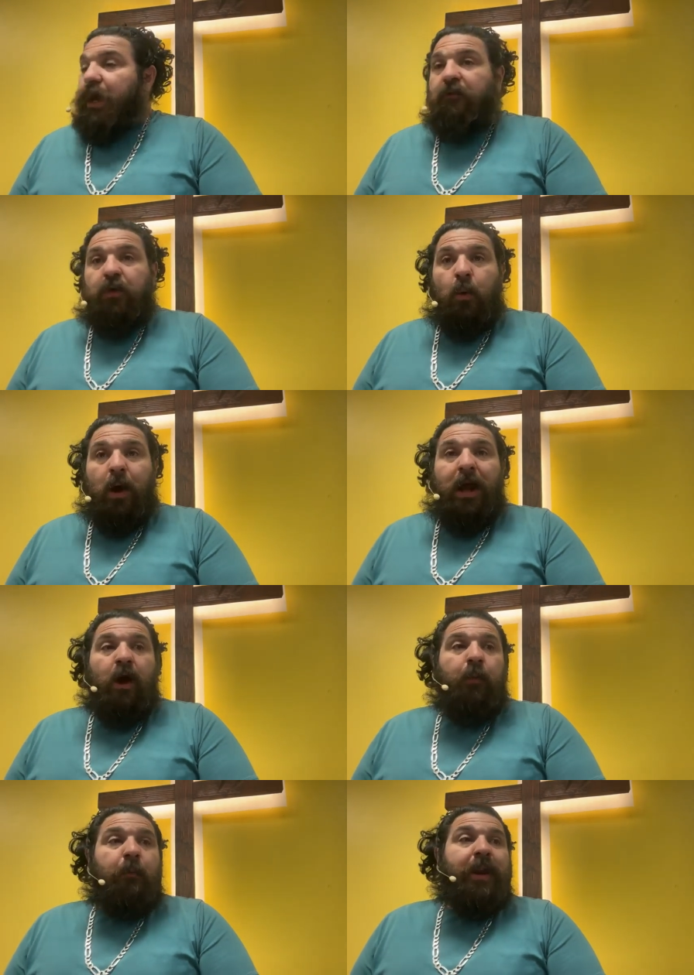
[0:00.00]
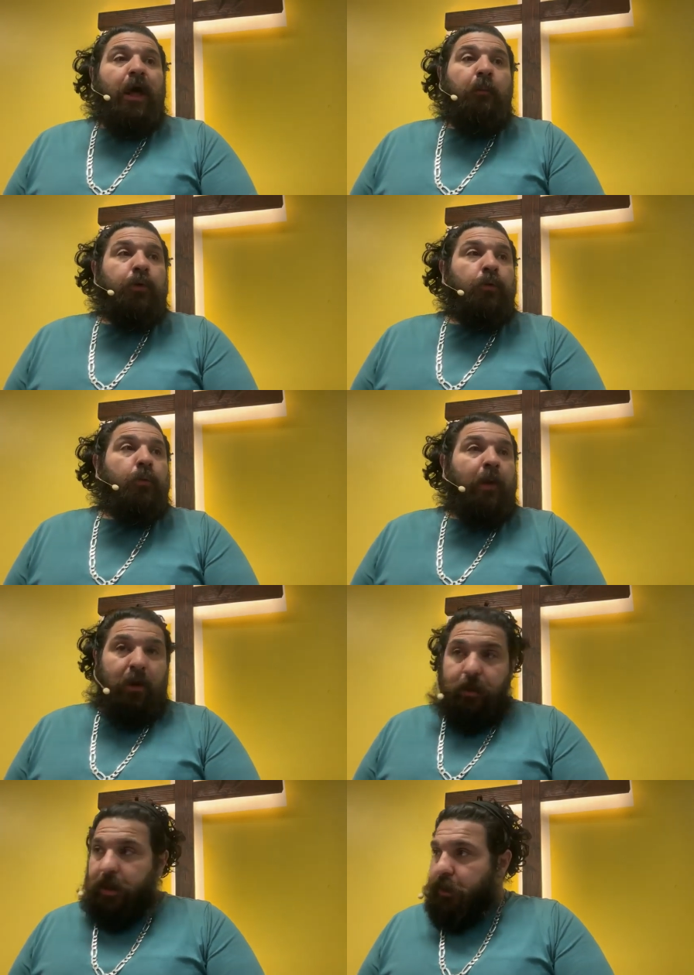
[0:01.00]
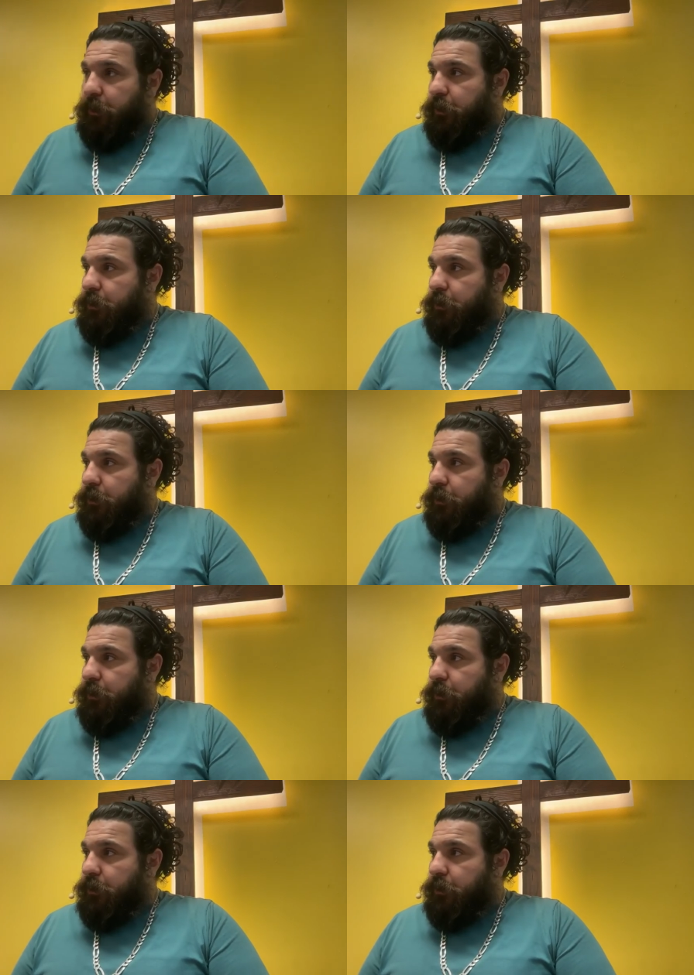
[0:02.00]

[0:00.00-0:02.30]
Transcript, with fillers: If you want help, I'm going to help you my way.